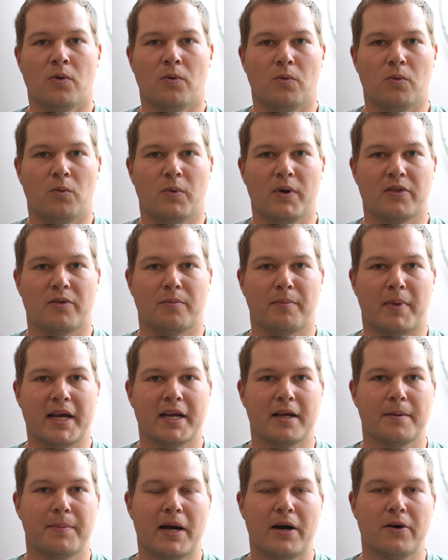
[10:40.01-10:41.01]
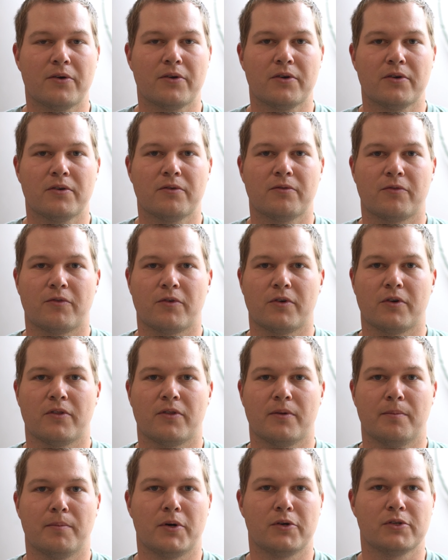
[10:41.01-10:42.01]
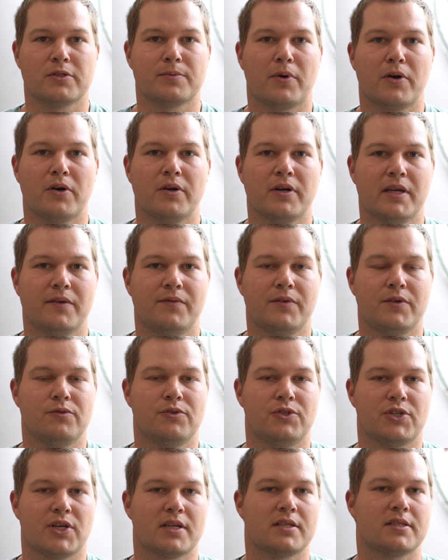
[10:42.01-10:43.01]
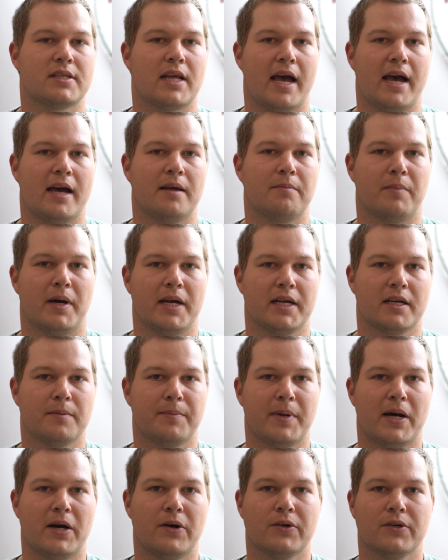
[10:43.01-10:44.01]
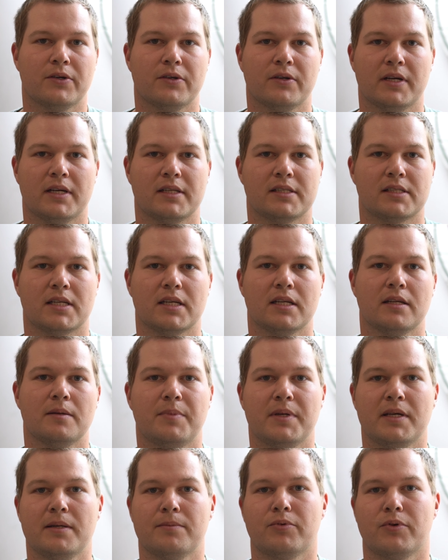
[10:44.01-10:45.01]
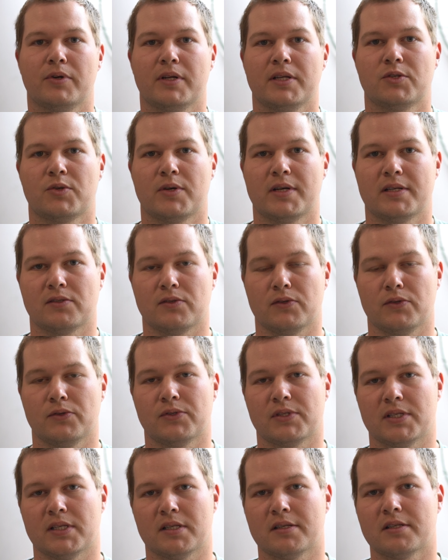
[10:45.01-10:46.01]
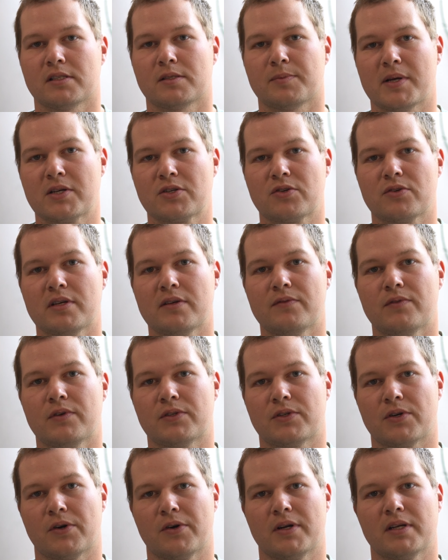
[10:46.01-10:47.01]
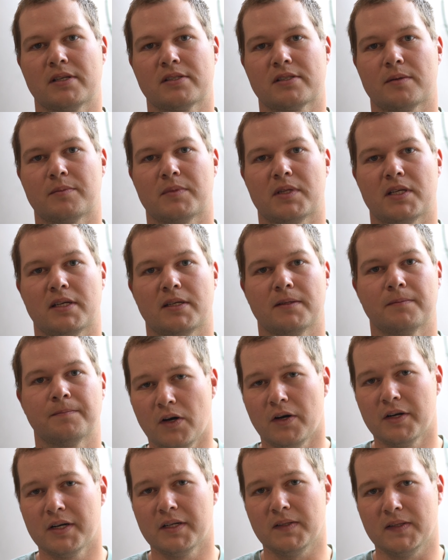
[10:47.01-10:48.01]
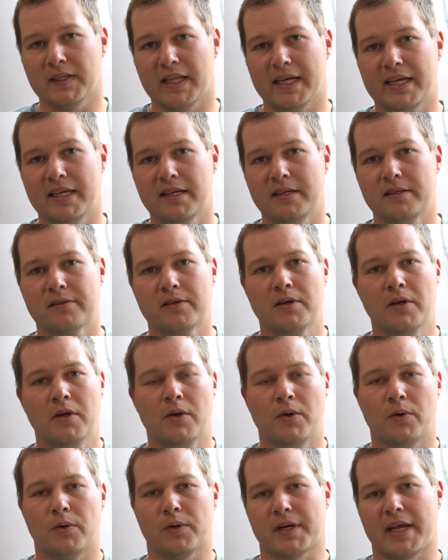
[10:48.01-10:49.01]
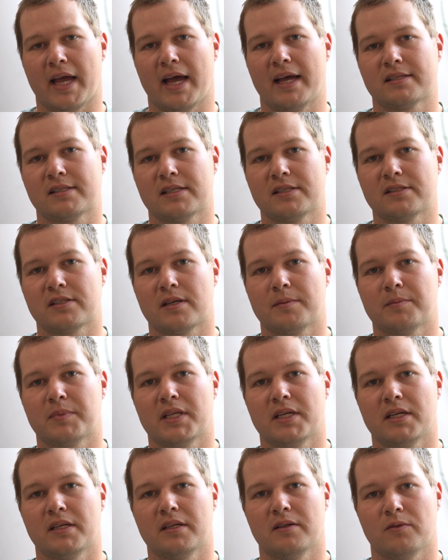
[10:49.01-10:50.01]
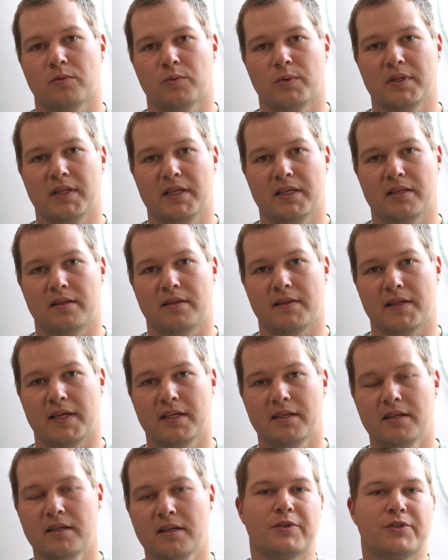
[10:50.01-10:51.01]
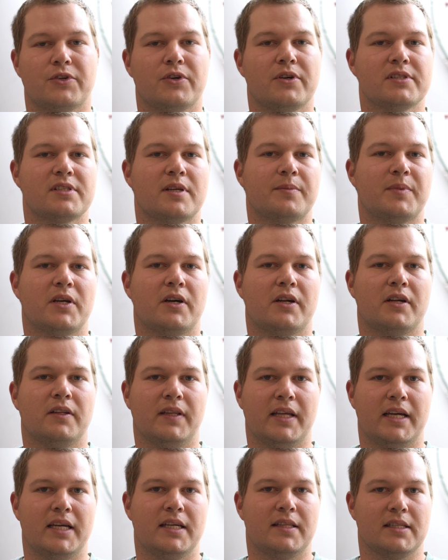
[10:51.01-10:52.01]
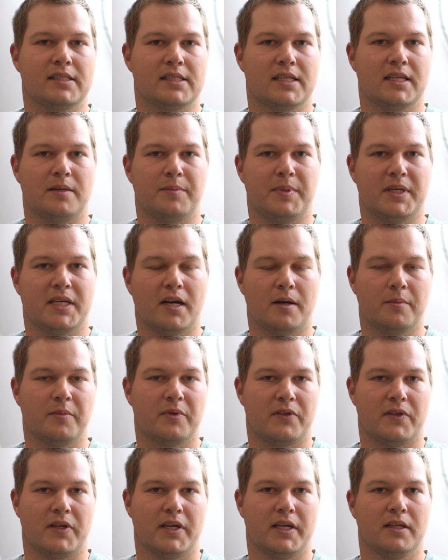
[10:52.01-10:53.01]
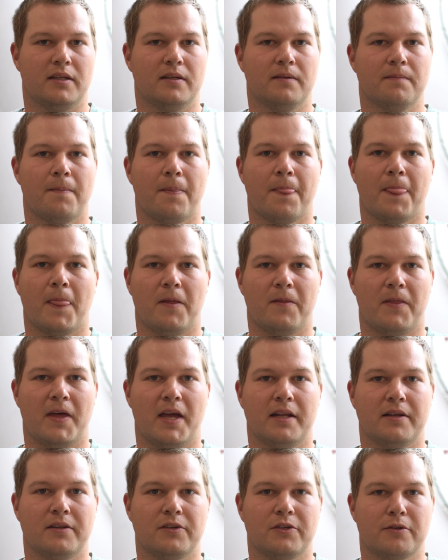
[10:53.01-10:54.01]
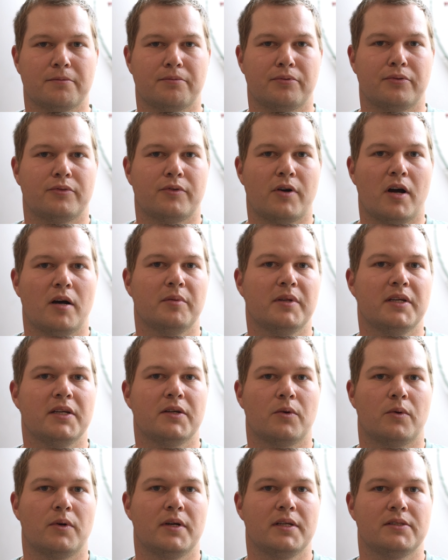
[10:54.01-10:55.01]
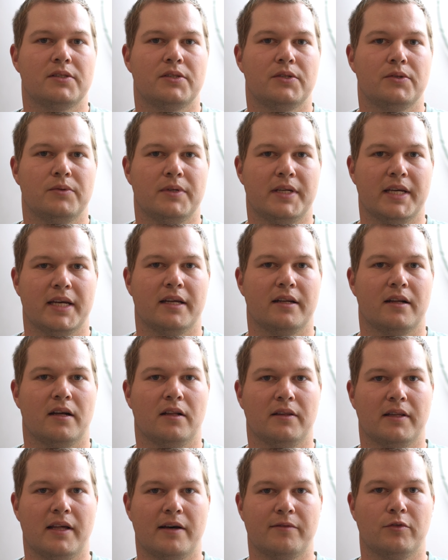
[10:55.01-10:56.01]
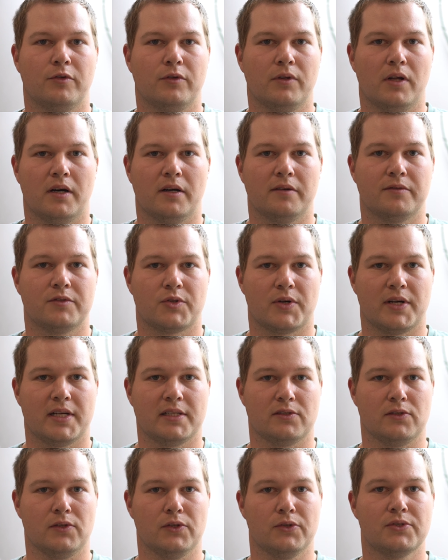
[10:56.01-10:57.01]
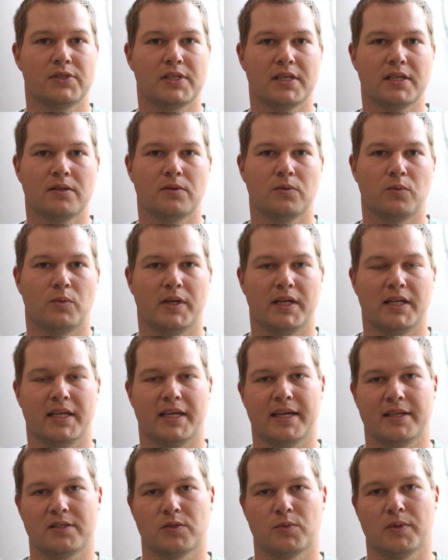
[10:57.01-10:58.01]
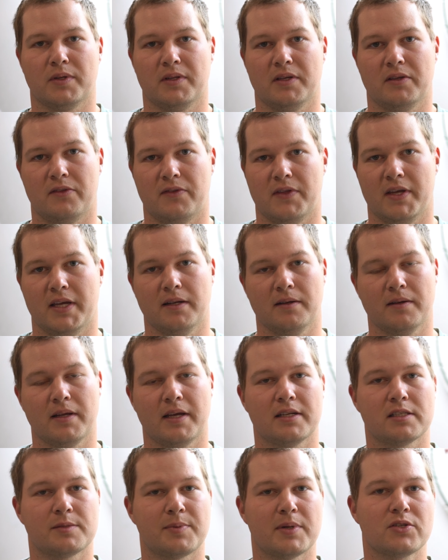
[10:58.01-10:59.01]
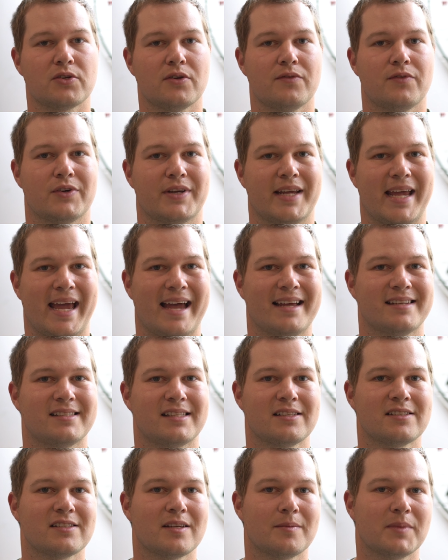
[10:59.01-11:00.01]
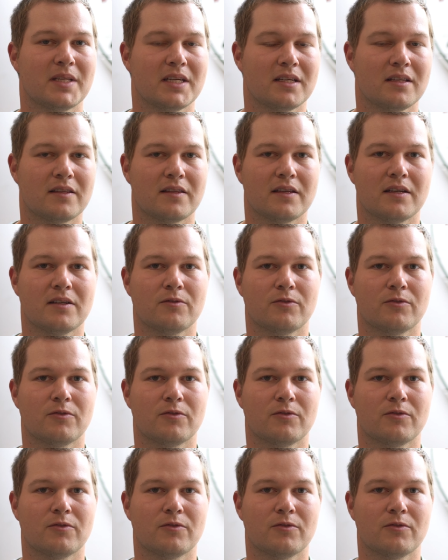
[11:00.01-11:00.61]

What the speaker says: with mica powder, for the most part, if you just add mica powder, it's going to be pretty translucent, especially if you're turning something on a lathe or casting something really thin. If you're turning something on a lathe that's going to become thin, then you're probably going to get a level of translucent when it gets really thin. And especially if you're casting something thin